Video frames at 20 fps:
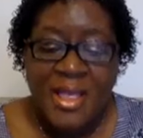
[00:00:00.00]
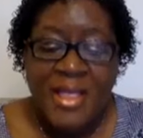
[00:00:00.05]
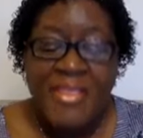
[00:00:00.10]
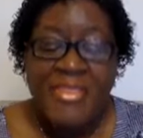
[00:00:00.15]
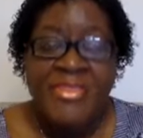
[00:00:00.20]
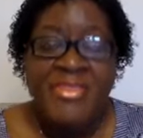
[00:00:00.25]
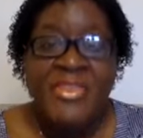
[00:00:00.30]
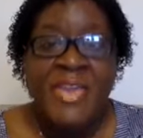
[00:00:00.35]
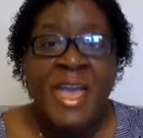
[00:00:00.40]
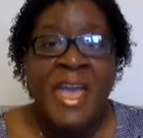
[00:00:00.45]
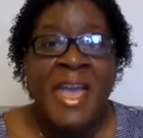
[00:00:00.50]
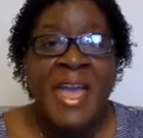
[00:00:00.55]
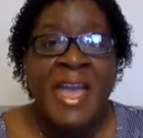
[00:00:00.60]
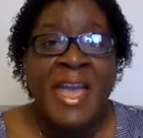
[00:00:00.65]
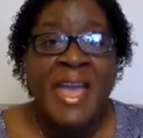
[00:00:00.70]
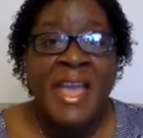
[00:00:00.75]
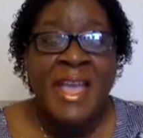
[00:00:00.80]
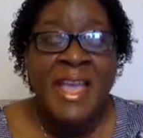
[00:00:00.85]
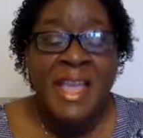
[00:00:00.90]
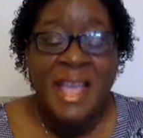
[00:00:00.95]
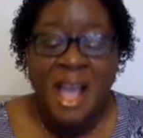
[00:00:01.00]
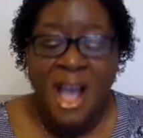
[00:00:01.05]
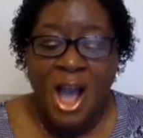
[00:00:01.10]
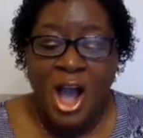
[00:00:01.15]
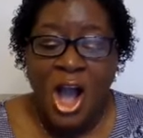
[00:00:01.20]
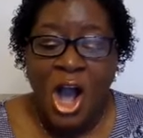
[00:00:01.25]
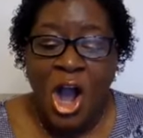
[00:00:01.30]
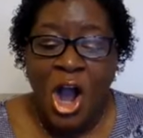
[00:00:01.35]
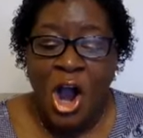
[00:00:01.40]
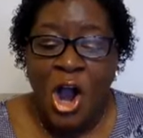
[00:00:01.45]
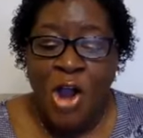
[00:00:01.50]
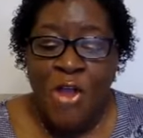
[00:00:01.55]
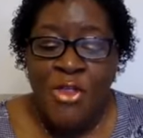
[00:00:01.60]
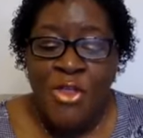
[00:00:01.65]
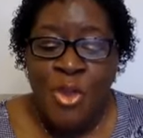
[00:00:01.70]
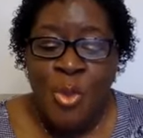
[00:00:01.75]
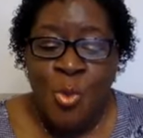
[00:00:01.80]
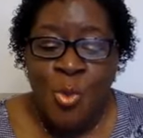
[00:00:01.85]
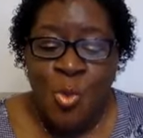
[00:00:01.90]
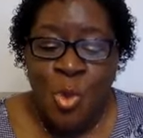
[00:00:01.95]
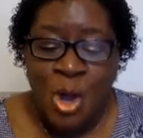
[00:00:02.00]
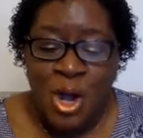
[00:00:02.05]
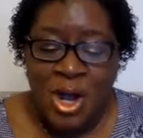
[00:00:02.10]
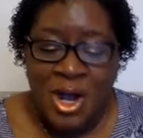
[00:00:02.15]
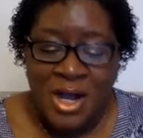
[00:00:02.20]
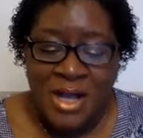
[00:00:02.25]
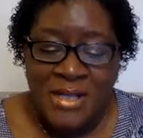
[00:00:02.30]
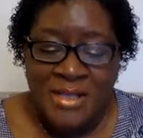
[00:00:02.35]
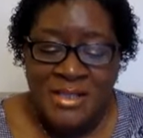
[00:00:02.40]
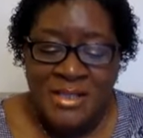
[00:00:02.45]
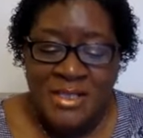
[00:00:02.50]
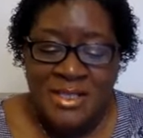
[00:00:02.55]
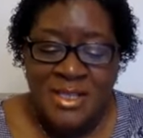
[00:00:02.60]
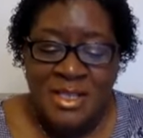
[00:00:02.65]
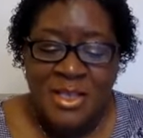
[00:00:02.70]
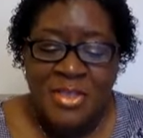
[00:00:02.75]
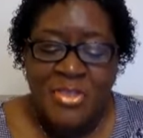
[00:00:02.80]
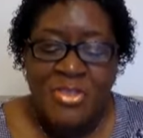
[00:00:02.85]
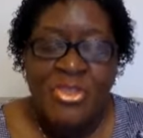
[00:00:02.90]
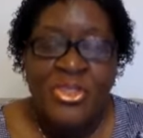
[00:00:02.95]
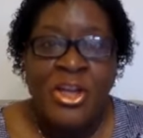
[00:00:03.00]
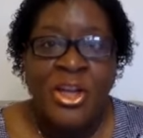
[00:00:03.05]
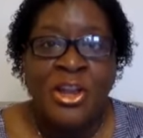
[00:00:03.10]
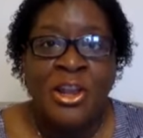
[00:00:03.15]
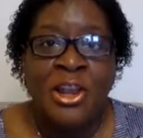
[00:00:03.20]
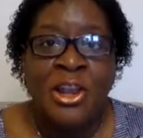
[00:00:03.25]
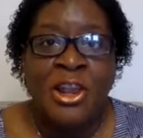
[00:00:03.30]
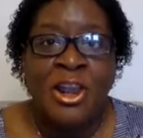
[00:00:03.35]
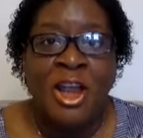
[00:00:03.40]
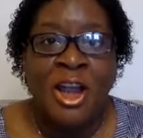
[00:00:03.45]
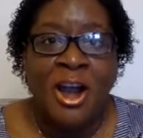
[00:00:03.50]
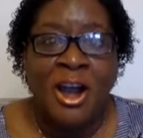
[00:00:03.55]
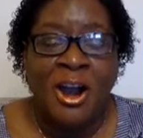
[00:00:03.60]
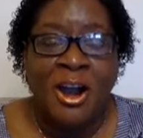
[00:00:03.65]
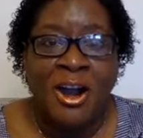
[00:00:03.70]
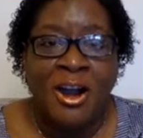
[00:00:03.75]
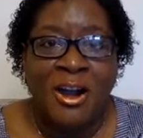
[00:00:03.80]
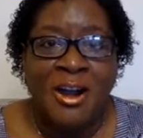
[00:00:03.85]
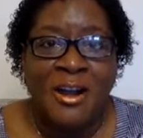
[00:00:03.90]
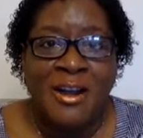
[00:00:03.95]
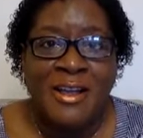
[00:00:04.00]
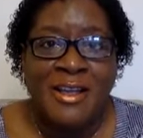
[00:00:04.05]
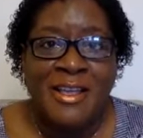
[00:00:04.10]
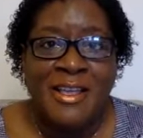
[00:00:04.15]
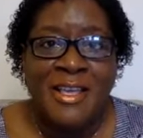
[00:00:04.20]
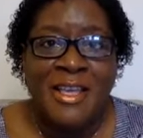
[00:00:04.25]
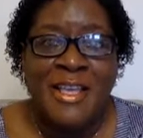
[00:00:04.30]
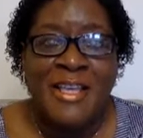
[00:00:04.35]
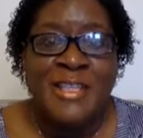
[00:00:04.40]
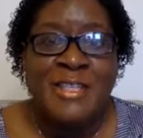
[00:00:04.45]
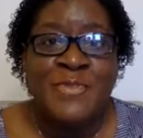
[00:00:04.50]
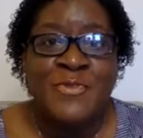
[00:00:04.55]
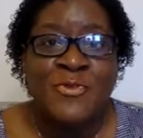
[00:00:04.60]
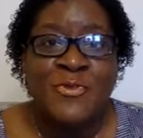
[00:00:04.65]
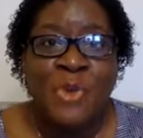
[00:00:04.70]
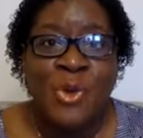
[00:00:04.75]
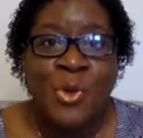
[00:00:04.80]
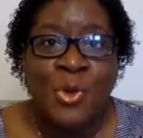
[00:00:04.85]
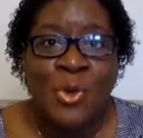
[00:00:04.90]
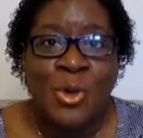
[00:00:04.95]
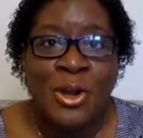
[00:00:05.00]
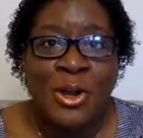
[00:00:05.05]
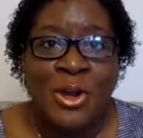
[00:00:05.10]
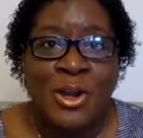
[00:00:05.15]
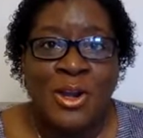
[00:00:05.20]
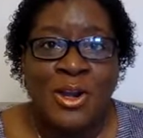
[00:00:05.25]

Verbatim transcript: They are the ones the law is for.